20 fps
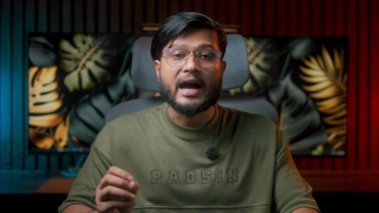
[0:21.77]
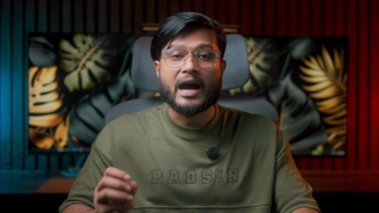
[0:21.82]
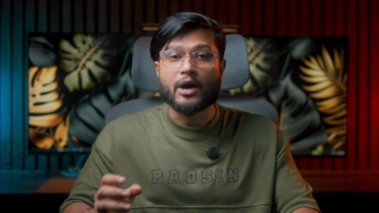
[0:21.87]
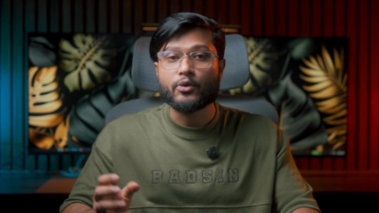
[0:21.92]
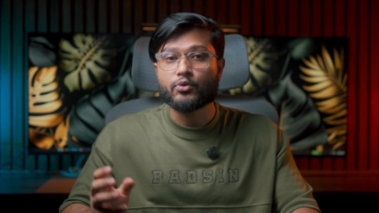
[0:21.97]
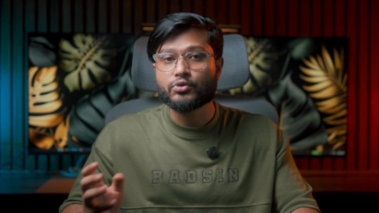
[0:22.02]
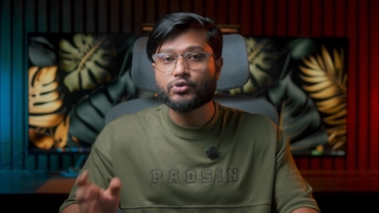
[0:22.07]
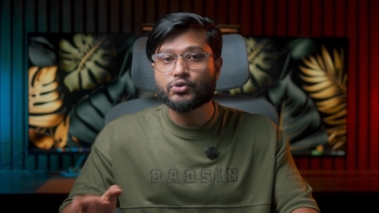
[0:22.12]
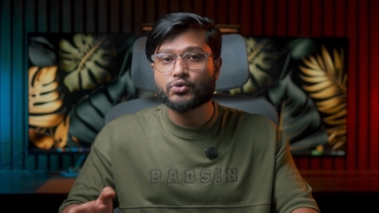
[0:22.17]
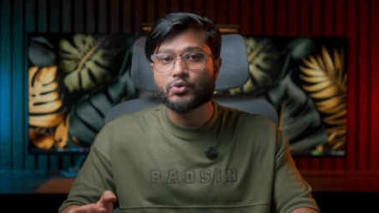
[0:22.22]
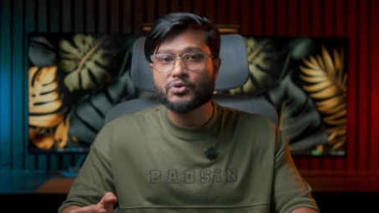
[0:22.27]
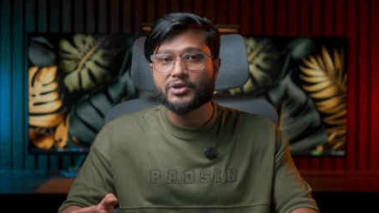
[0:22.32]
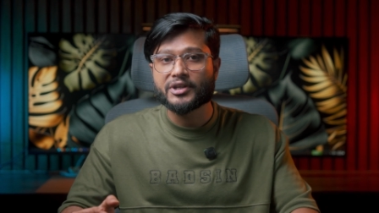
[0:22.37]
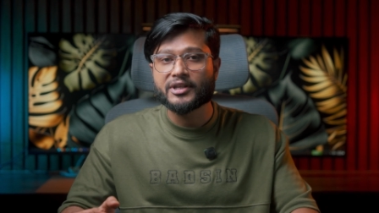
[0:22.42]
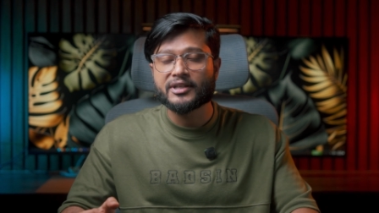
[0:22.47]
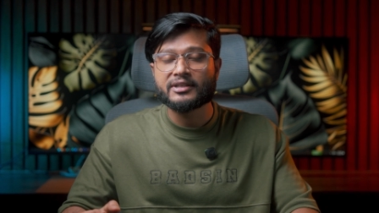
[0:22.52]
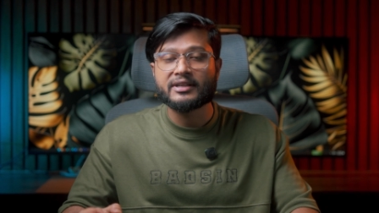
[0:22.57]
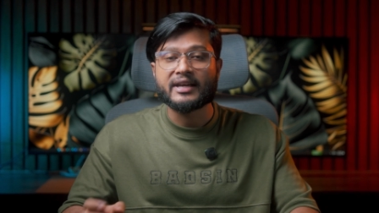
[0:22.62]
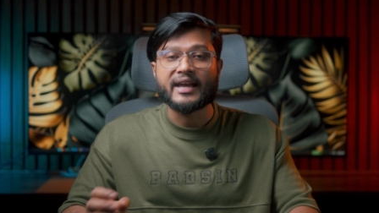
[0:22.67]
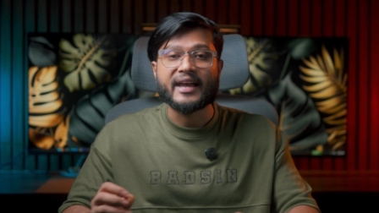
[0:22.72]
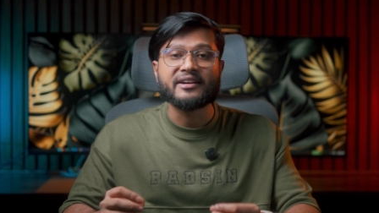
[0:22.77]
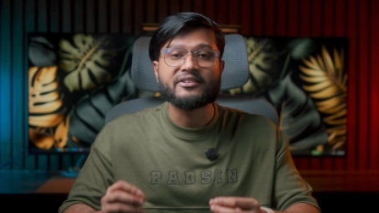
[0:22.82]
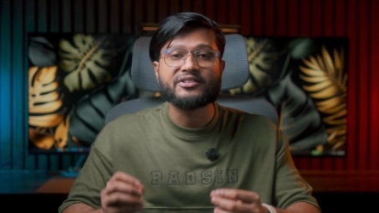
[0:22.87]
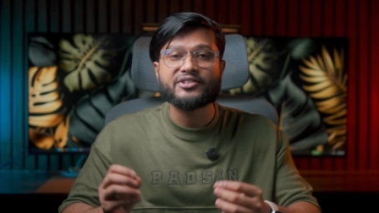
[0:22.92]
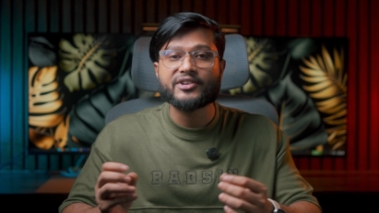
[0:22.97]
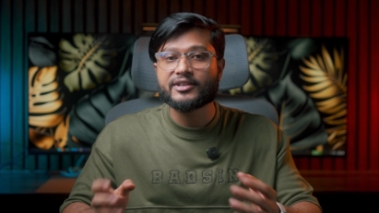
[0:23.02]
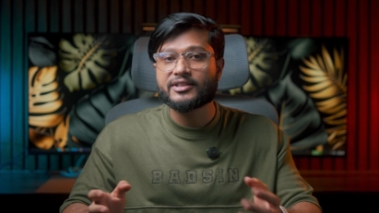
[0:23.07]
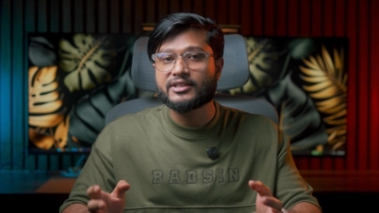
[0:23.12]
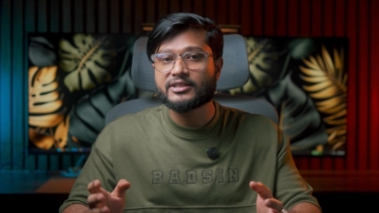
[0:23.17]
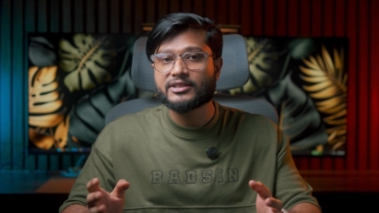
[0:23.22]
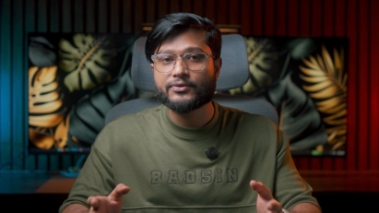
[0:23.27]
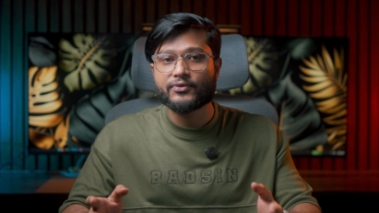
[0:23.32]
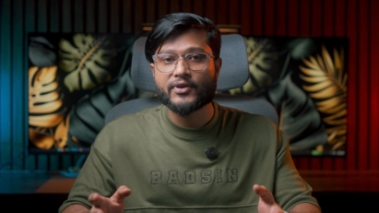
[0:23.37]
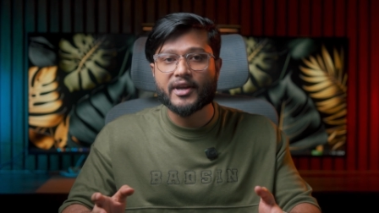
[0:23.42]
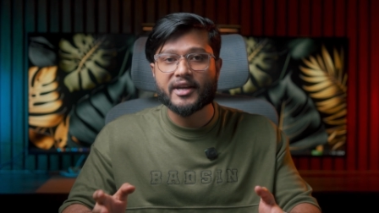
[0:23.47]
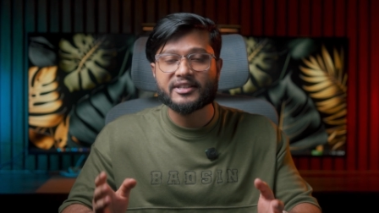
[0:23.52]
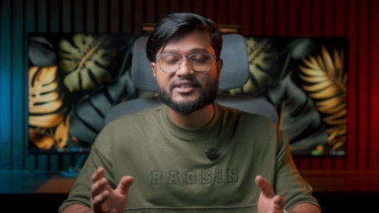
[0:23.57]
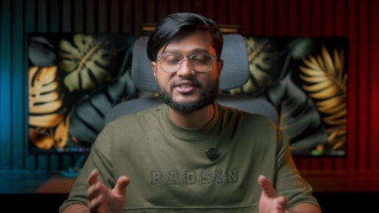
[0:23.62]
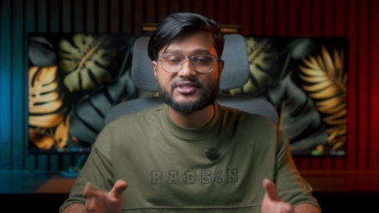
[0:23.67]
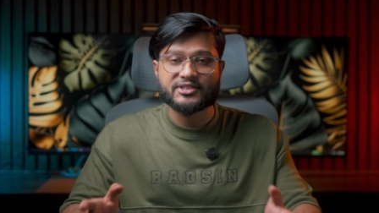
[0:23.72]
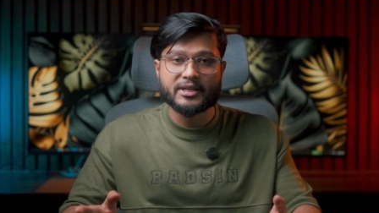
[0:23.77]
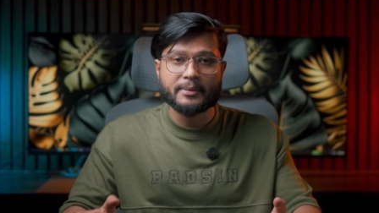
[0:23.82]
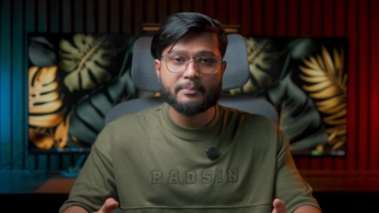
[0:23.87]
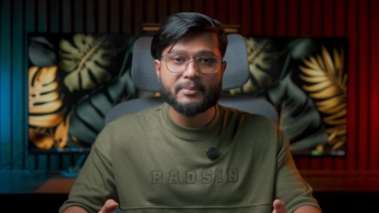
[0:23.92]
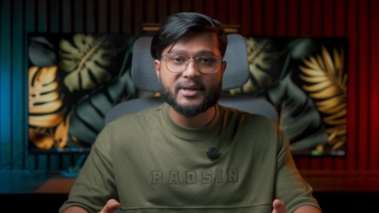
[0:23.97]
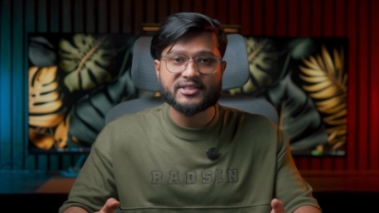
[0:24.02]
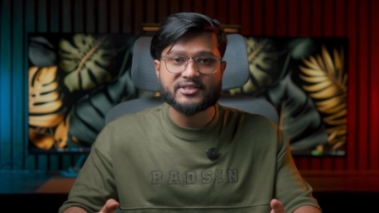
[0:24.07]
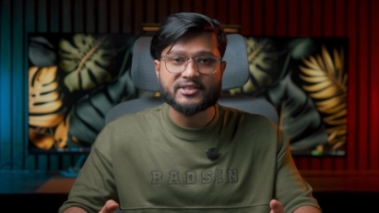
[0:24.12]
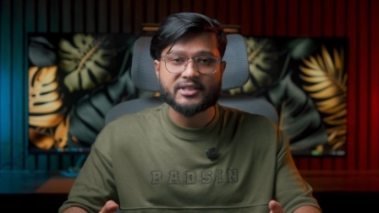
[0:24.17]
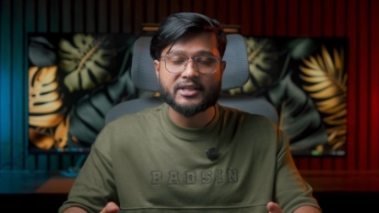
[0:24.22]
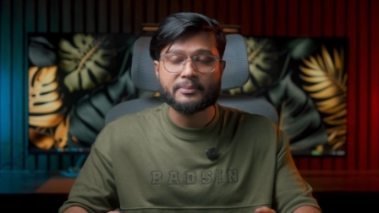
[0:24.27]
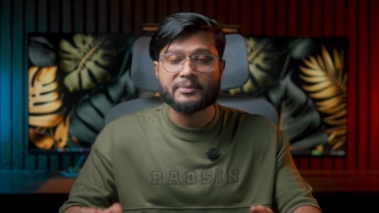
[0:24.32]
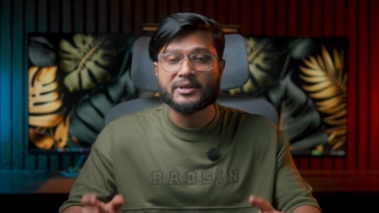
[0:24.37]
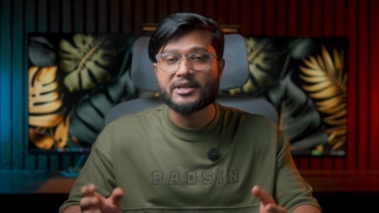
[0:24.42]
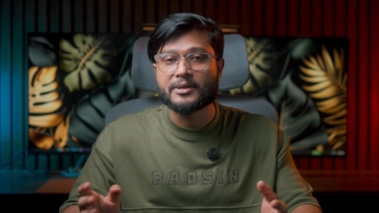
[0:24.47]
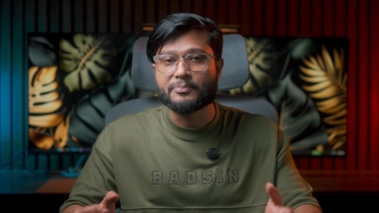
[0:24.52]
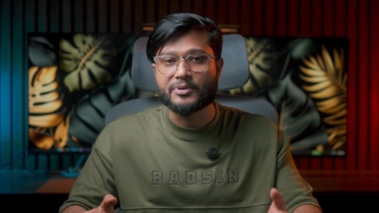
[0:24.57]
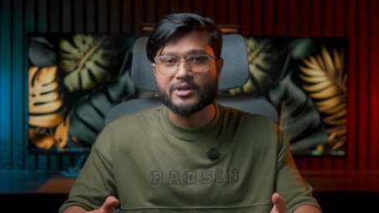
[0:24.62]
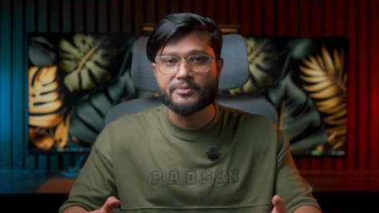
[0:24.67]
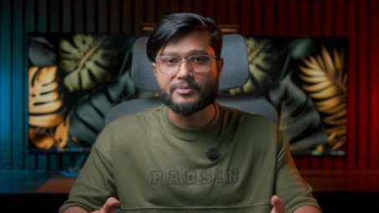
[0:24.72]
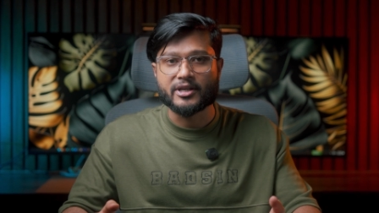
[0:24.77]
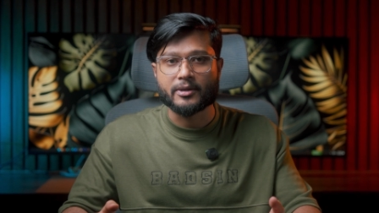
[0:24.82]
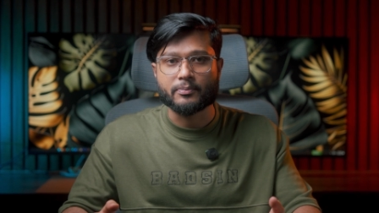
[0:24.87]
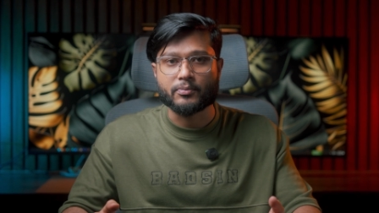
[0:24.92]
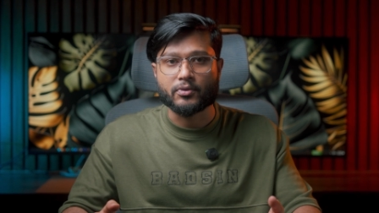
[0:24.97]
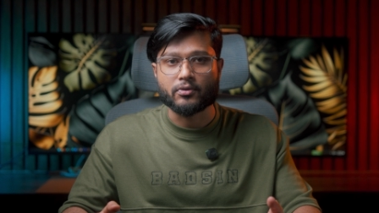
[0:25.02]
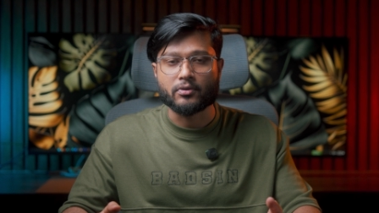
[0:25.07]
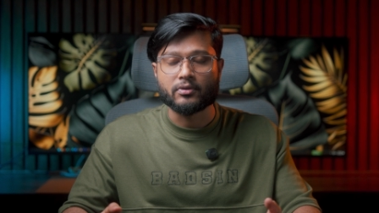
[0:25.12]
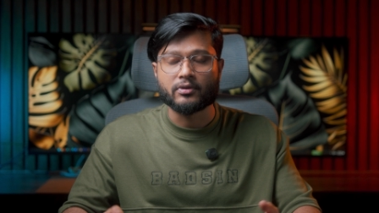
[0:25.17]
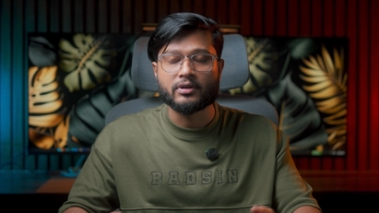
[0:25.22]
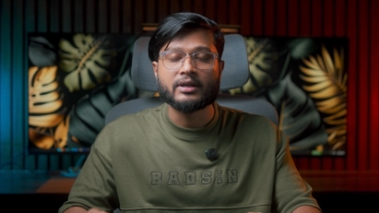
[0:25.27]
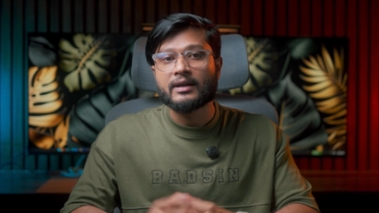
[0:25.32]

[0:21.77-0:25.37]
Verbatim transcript: how to shoot it and create this effect step by step in Premiere Pro.